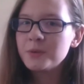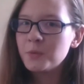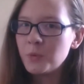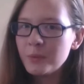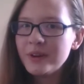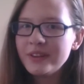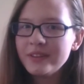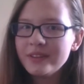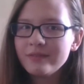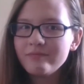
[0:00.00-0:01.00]

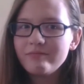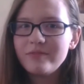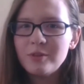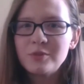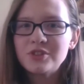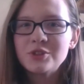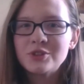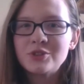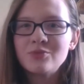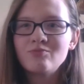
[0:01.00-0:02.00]
woman that was
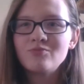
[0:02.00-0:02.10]
just